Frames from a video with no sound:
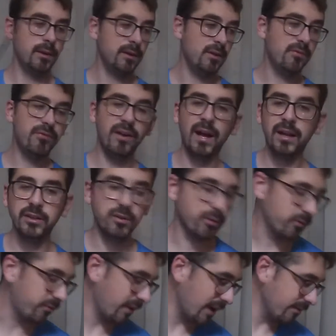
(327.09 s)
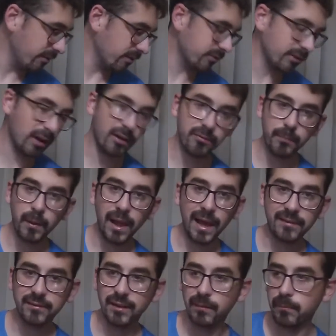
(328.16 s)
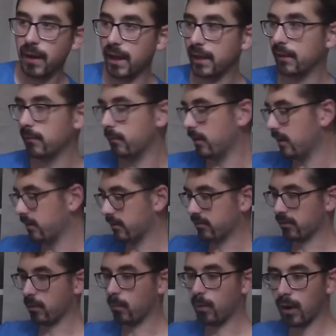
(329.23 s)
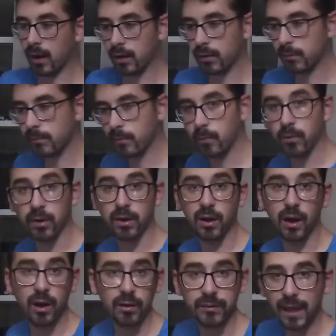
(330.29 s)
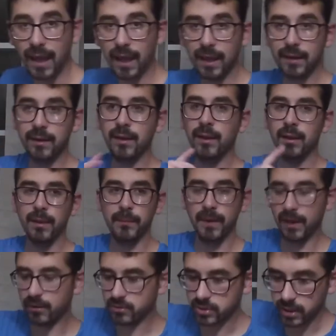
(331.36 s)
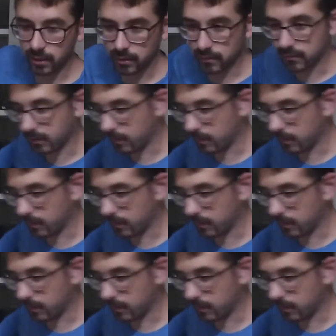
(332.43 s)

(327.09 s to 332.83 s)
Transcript: you find your favorite soft plastic bait, whether it's a worm or a crawdad. Let me go show you